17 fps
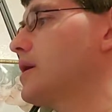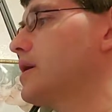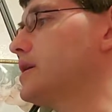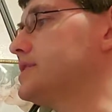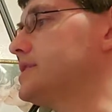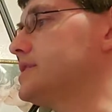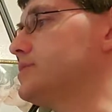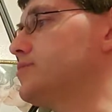
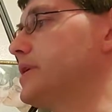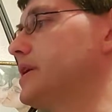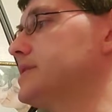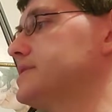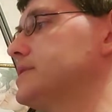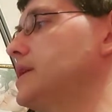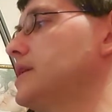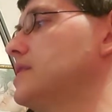Because this one
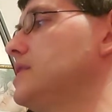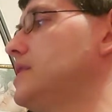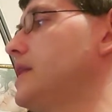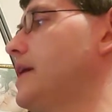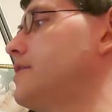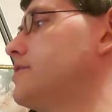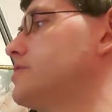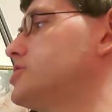has like
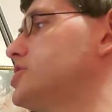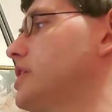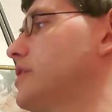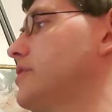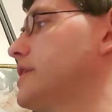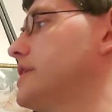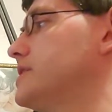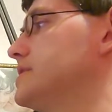large
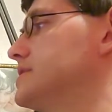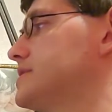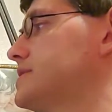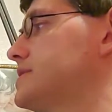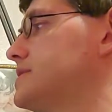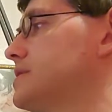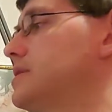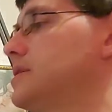
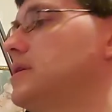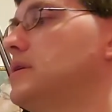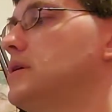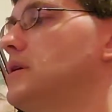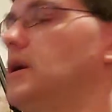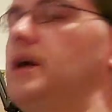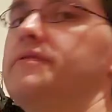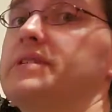areas
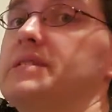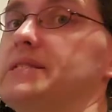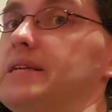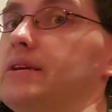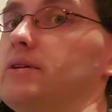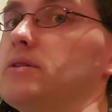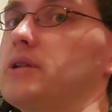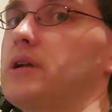of a
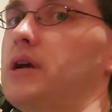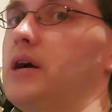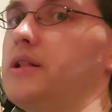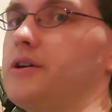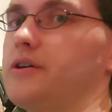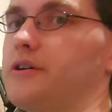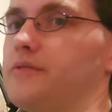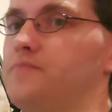single
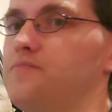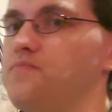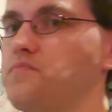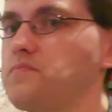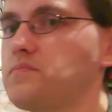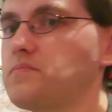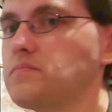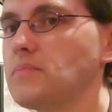color,
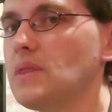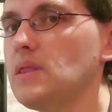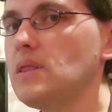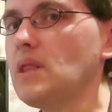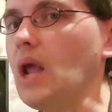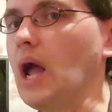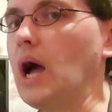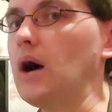
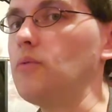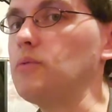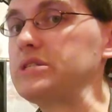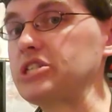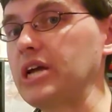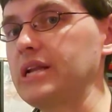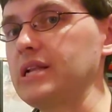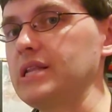
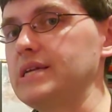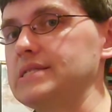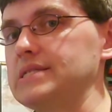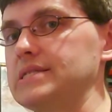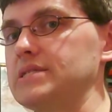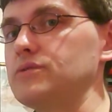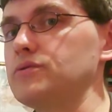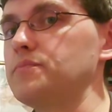which kind of
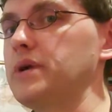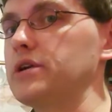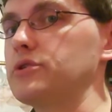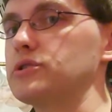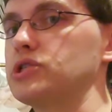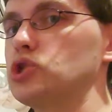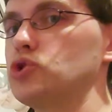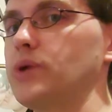lends to
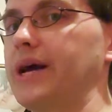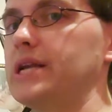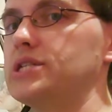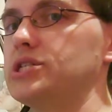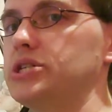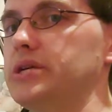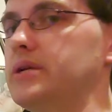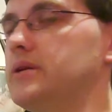better
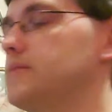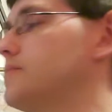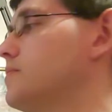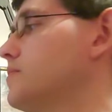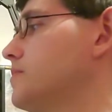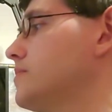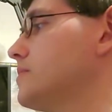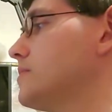strategy.
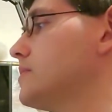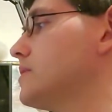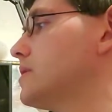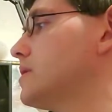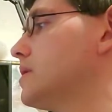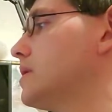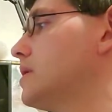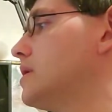
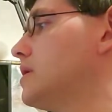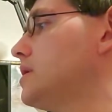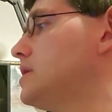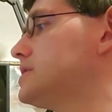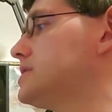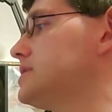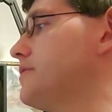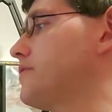
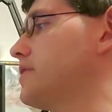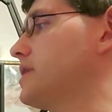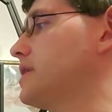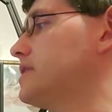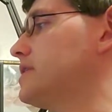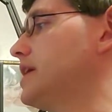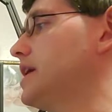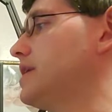Let's see if we
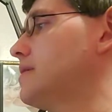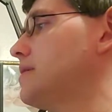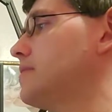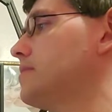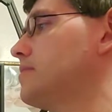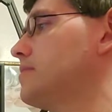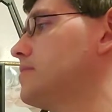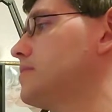can get that.
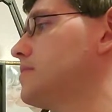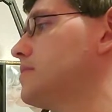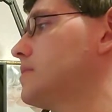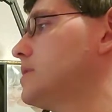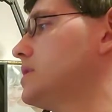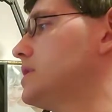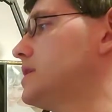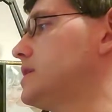
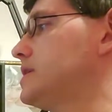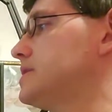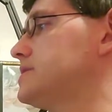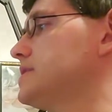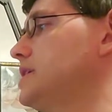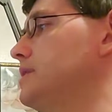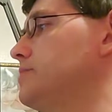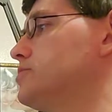
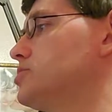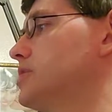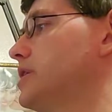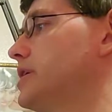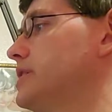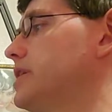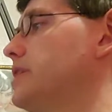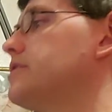Let's keep trying.